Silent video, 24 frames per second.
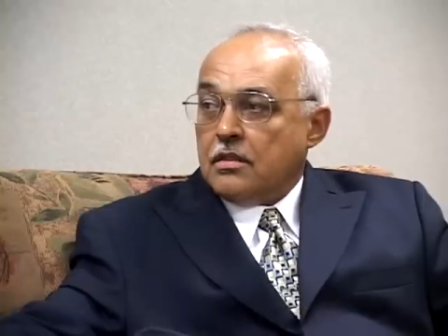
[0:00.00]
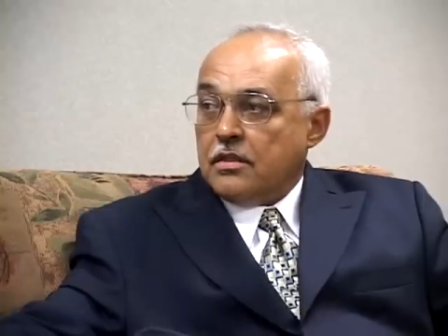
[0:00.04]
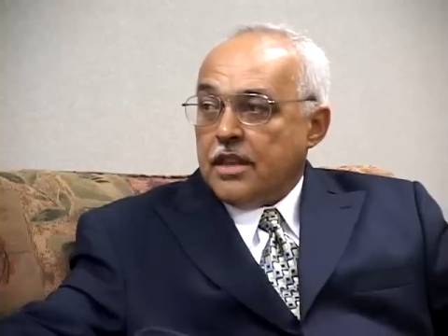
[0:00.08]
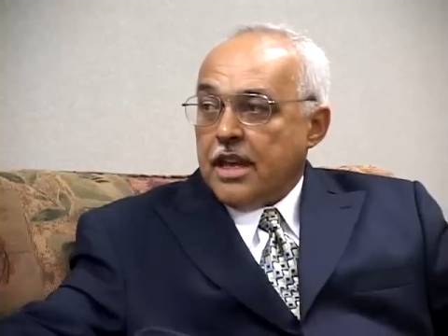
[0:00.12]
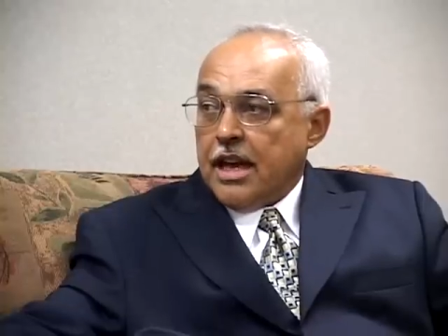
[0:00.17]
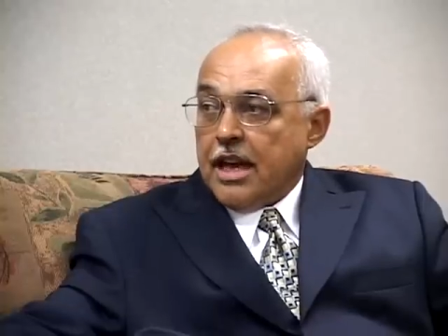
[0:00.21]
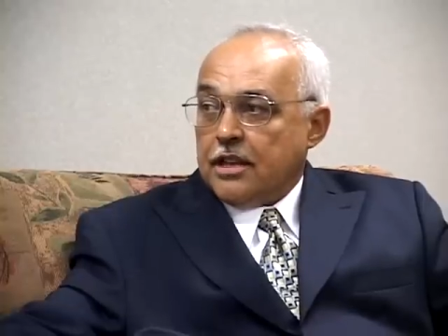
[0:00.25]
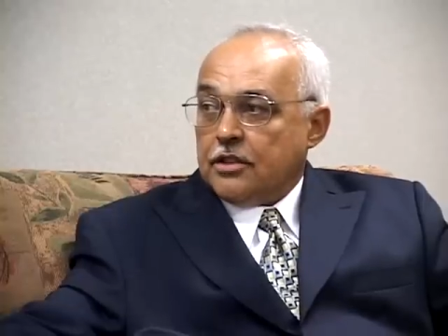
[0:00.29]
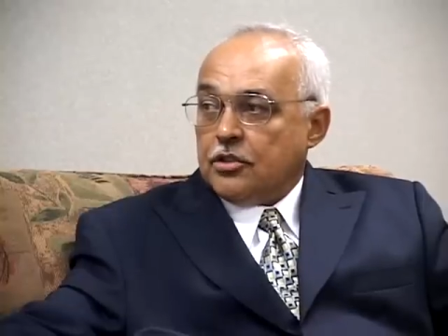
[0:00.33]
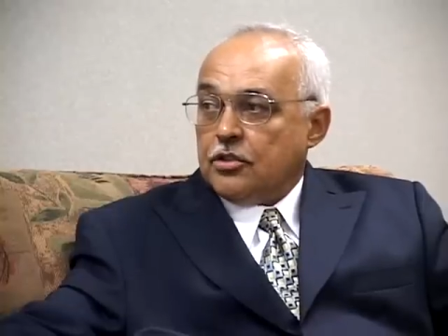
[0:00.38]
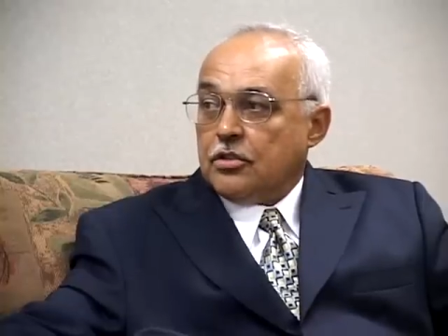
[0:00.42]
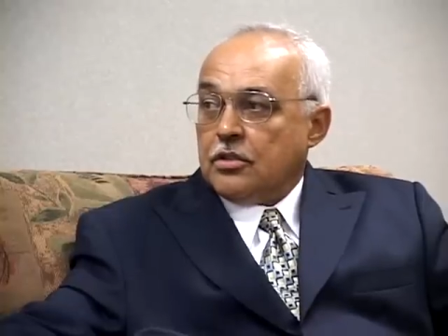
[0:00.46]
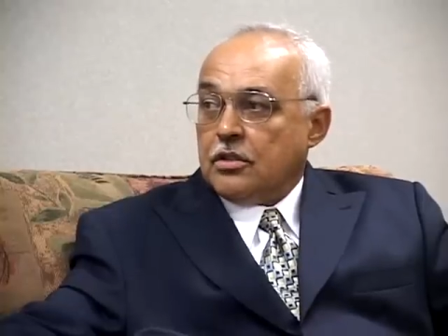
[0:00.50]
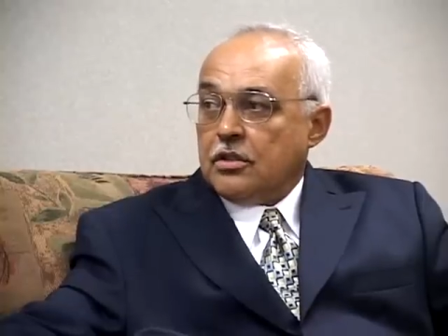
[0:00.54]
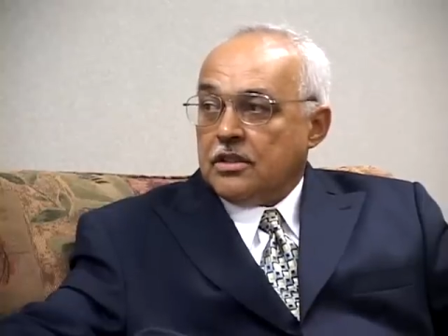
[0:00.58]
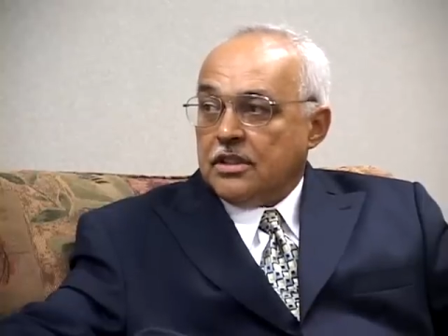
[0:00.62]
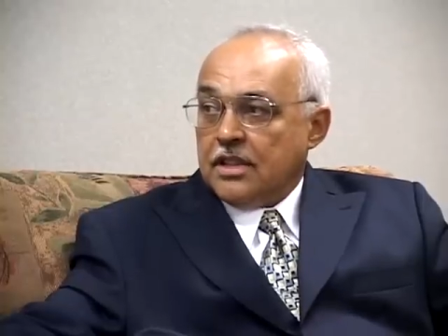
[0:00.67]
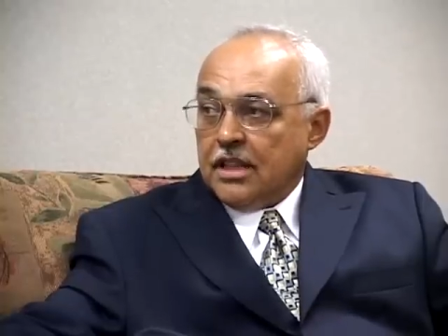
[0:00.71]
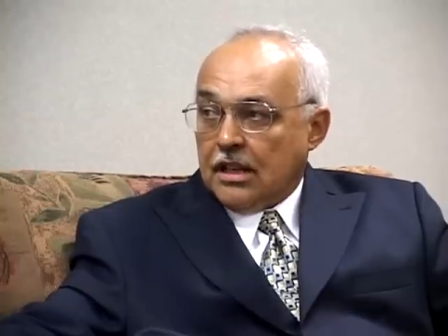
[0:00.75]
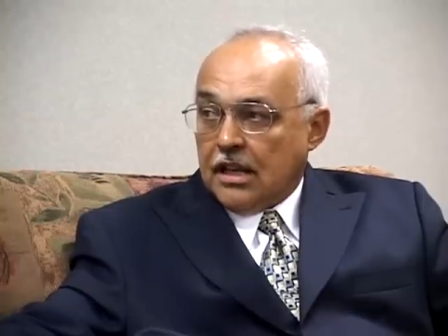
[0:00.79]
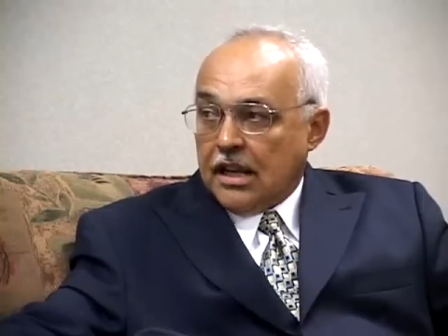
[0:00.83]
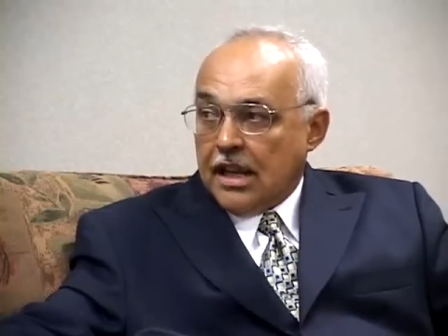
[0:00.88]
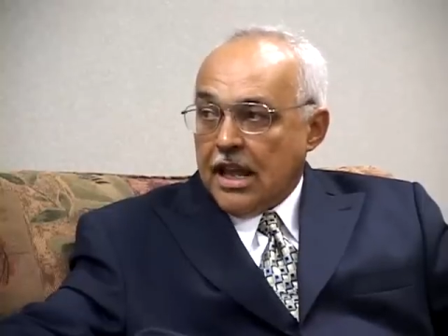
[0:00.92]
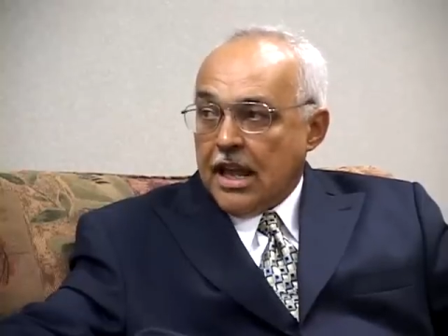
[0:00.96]
that
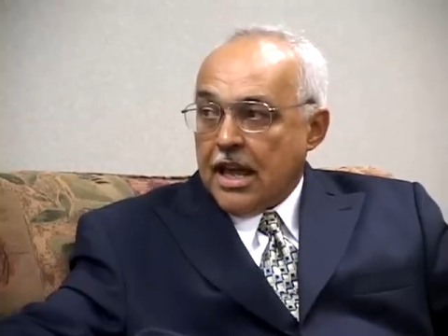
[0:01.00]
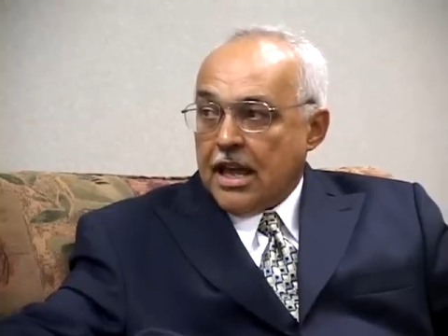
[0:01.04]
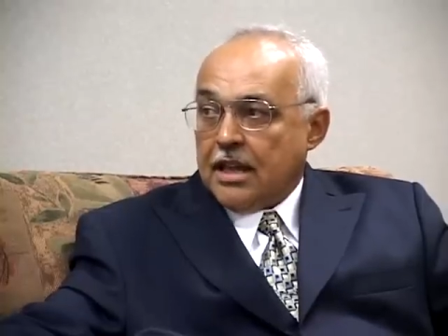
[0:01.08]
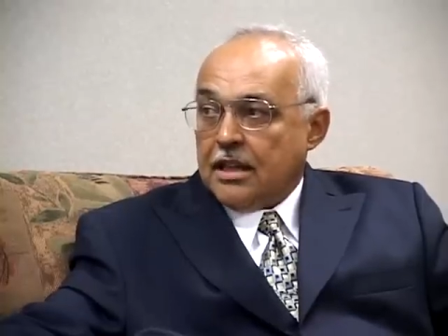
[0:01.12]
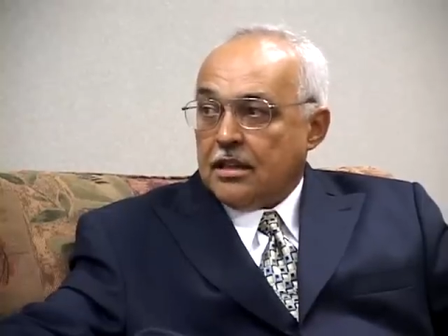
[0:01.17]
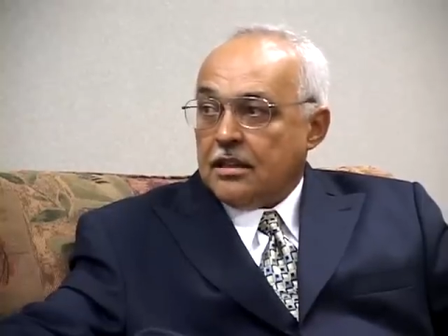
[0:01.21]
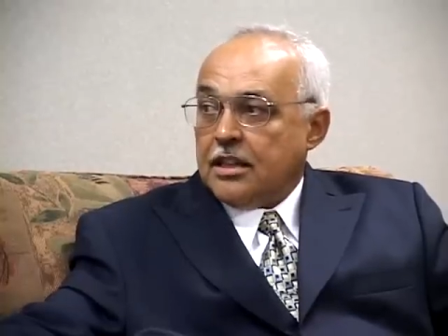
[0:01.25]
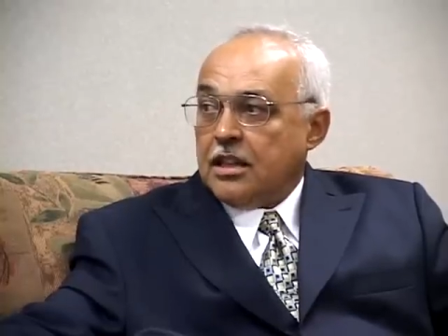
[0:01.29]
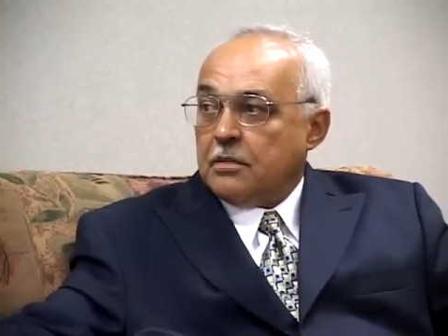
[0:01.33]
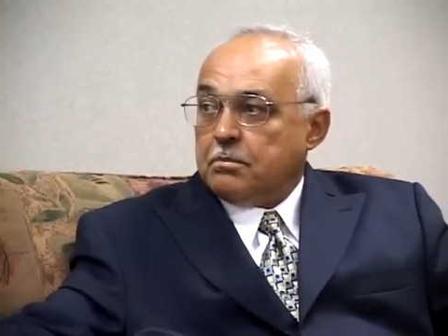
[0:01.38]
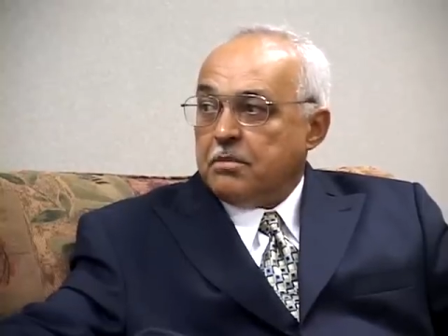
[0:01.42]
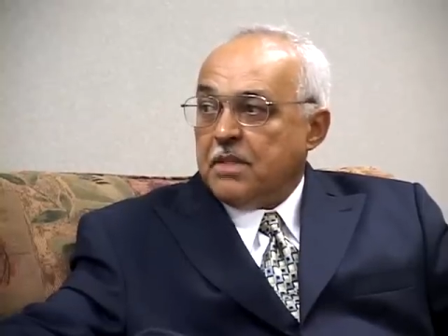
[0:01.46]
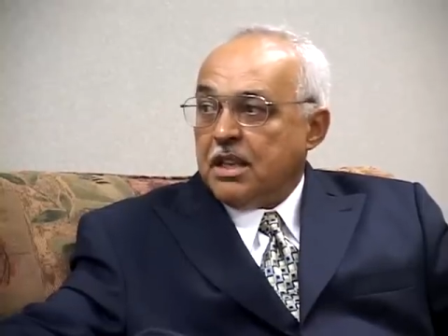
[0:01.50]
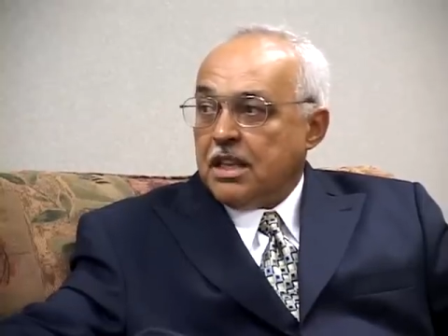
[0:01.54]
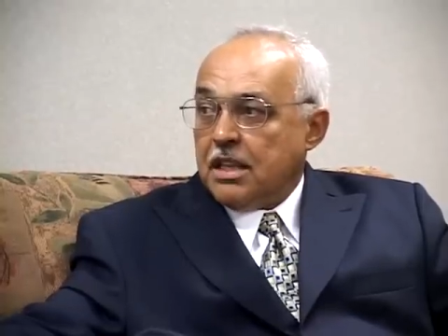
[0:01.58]
decline that